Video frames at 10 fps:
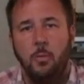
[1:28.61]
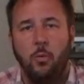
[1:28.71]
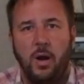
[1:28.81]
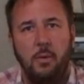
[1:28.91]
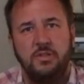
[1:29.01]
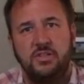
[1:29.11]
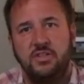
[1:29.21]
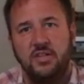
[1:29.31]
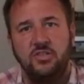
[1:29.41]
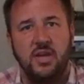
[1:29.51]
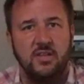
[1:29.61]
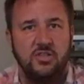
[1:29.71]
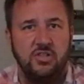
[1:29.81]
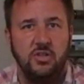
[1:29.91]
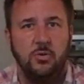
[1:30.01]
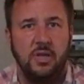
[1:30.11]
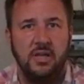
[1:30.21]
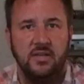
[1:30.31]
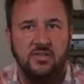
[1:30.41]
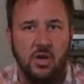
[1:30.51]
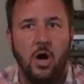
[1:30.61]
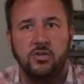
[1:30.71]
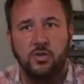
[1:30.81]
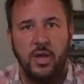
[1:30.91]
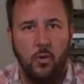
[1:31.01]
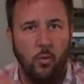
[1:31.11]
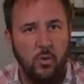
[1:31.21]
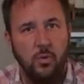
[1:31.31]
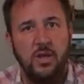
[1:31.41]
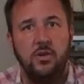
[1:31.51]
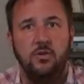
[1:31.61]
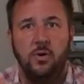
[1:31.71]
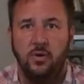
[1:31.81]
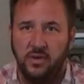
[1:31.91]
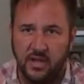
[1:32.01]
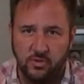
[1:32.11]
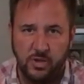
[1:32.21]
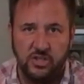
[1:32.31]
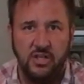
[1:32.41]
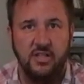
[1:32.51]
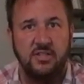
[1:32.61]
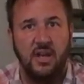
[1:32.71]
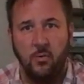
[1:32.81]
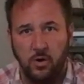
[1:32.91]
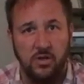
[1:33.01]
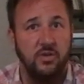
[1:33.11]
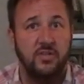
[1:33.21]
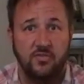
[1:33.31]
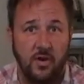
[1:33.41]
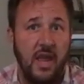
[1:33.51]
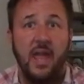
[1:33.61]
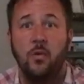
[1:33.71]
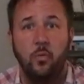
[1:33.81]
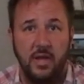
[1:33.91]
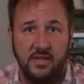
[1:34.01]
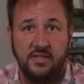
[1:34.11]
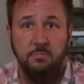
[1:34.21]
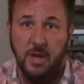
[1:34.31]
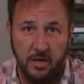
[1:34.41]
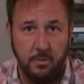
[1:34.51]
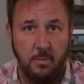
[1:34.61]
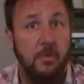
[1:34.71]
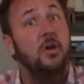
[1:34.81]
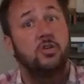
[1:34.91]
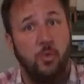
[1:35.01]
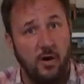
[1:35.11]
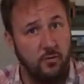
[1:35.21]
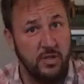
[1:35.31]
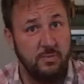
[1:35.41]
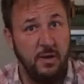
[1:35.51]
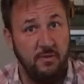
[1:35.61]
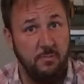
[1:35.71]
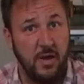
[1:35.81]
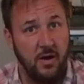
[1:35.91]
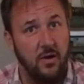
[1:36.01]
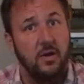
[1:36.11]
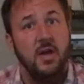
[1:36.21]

But what I would suggest you guys do is alternate. One week you do it, next week she does it, and we're going to do this for 8 weeks minimum. 12 weeks would be even better.